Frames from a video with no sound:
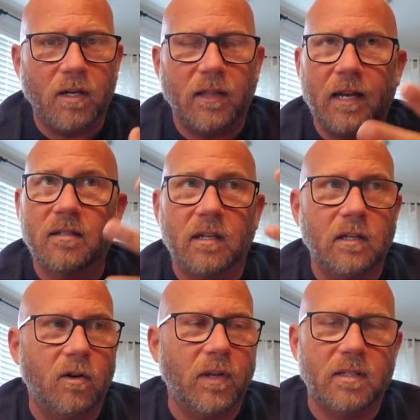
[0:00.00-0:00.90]
And next thing you
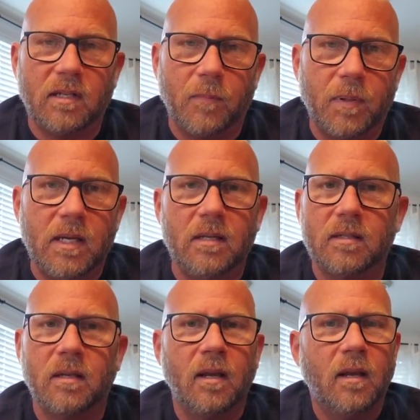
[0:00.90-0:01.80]
know, they see a
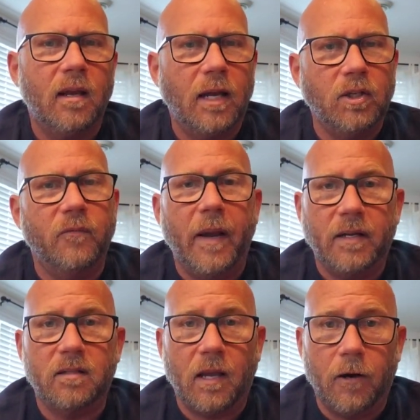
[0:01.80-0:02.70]
piece, and you've made a
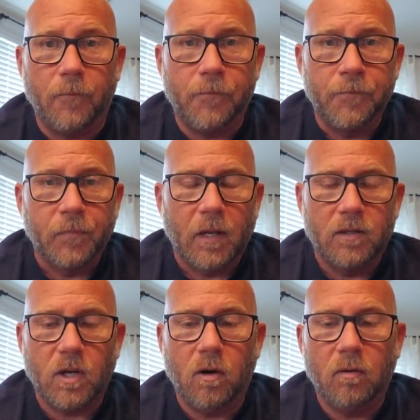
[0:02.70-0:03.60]
sale.
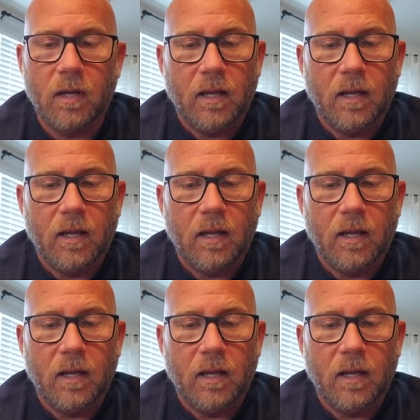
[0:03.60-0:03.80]
So